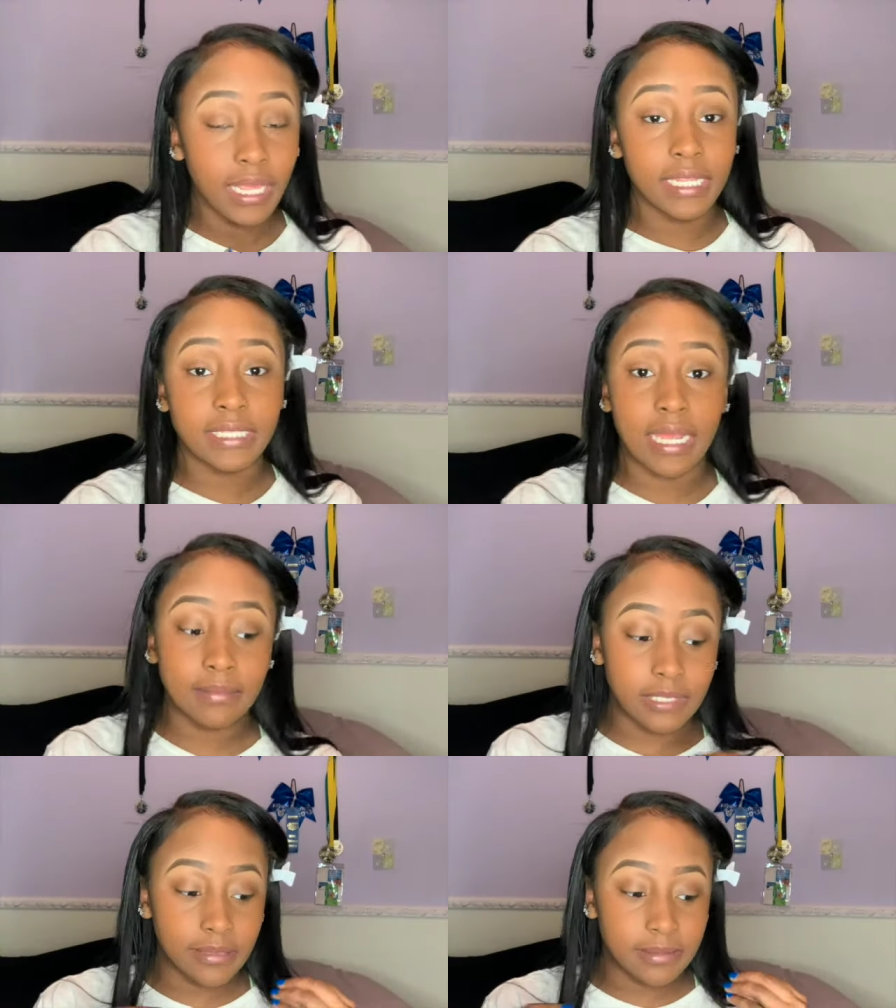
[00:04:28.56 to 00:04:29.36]

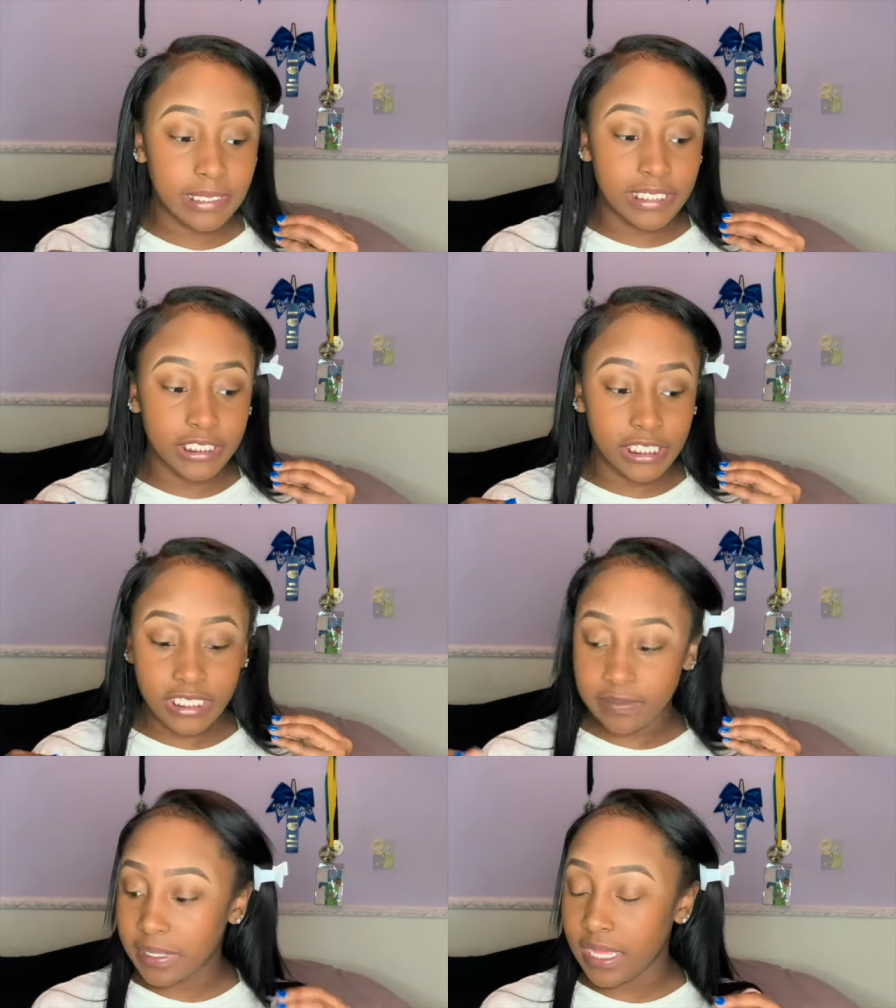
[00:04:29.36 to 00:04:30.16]
Time lapse it
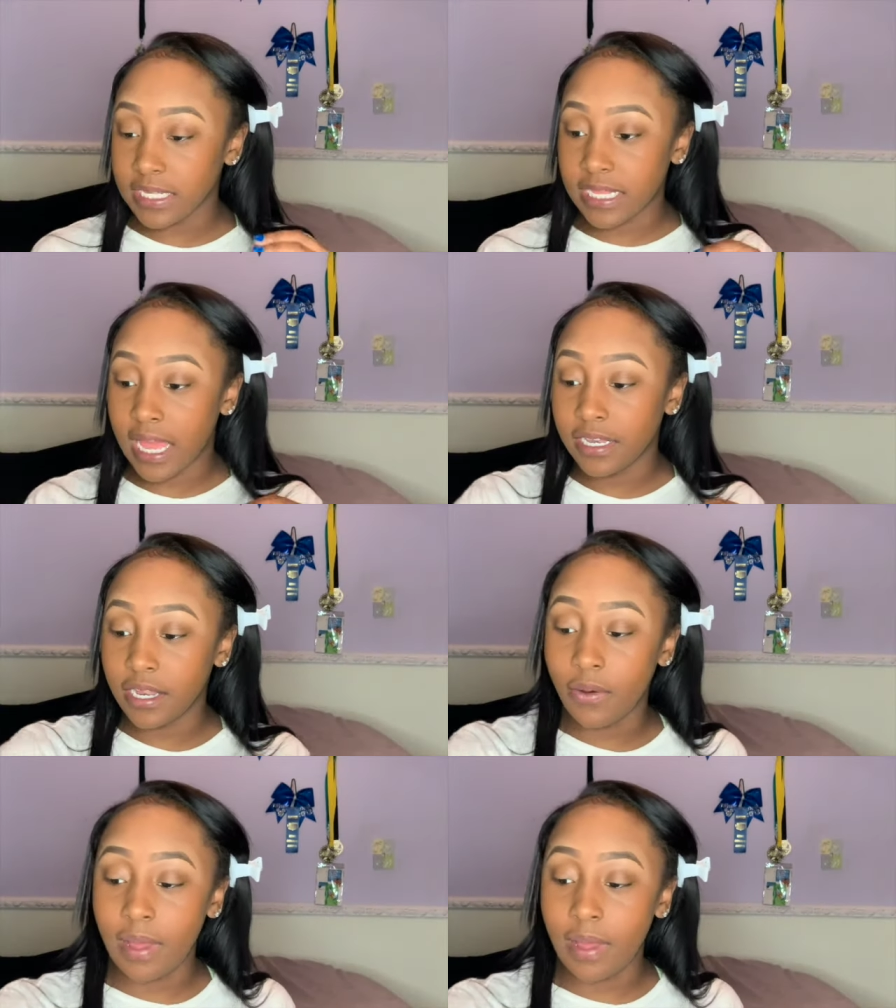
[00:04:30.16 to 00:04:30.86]
just because I know